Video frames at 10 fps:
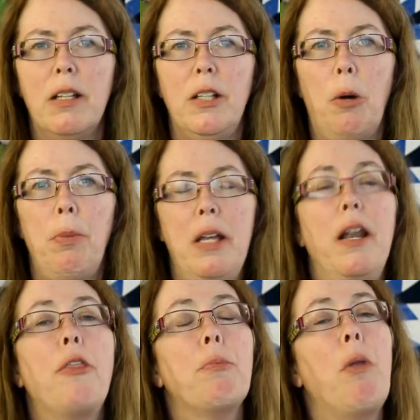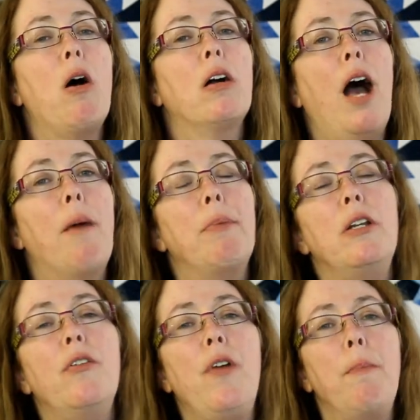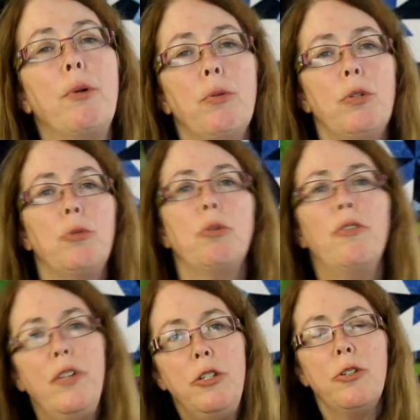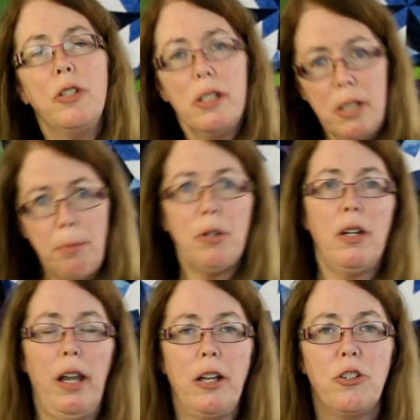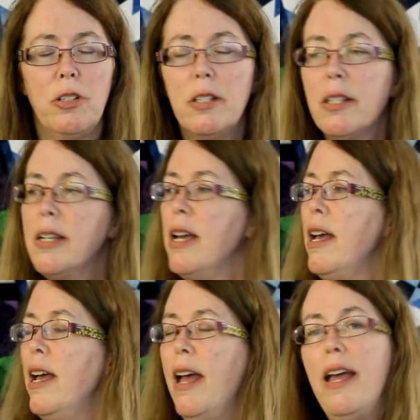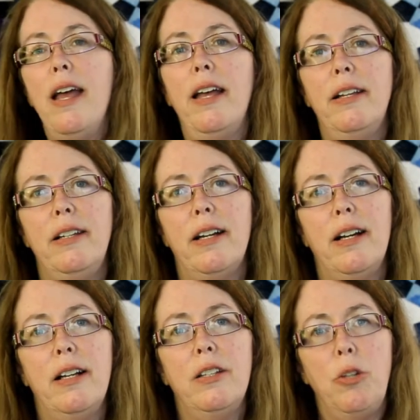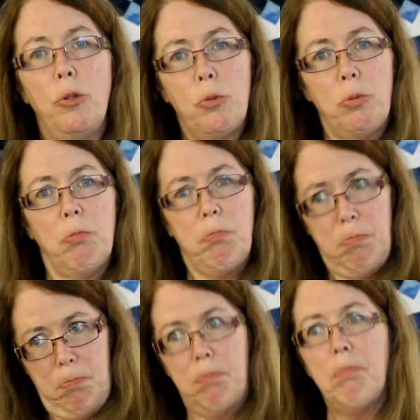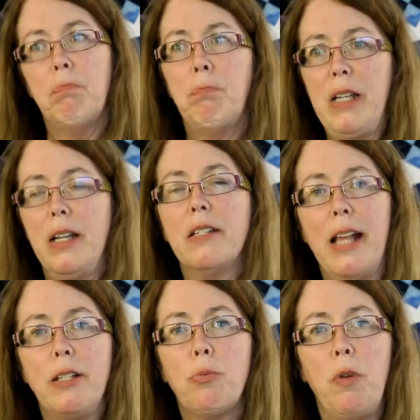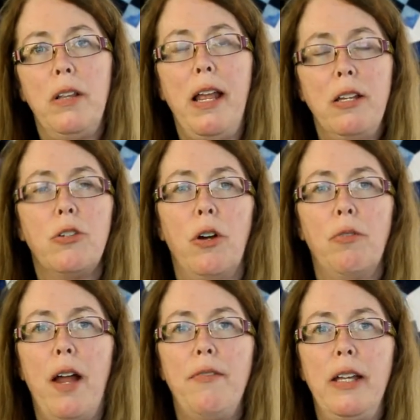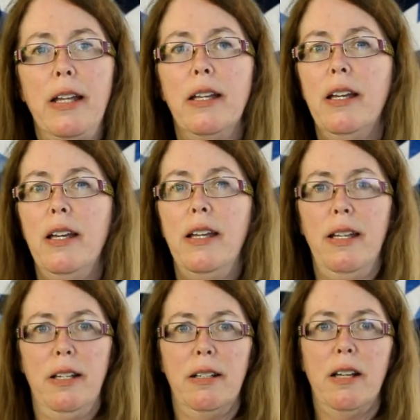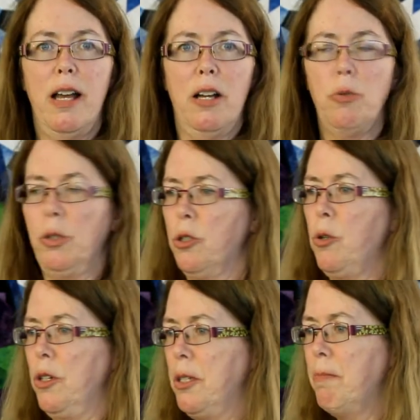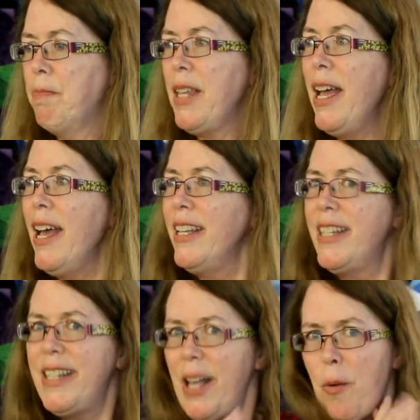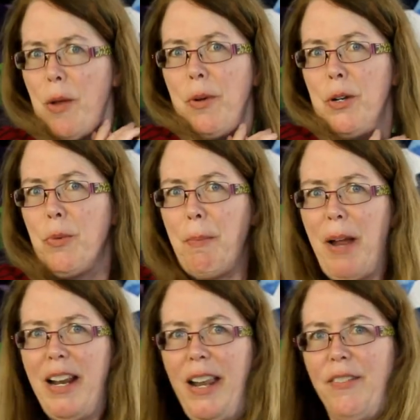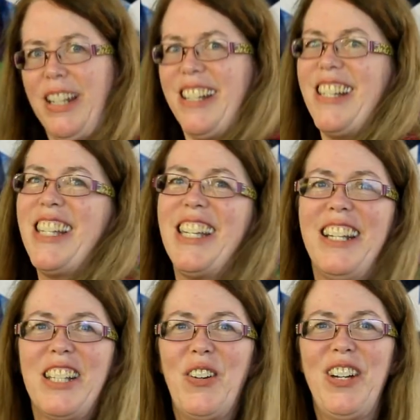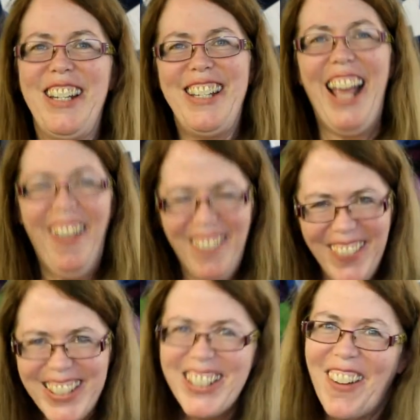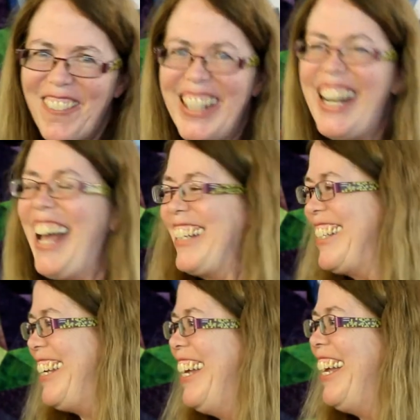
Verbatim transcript: There'll be another blog hop in November, which will feature the summer collections, and those, because that's when they start arriving in quilt stores. So I wonder what my lovely assistant is going to show me next.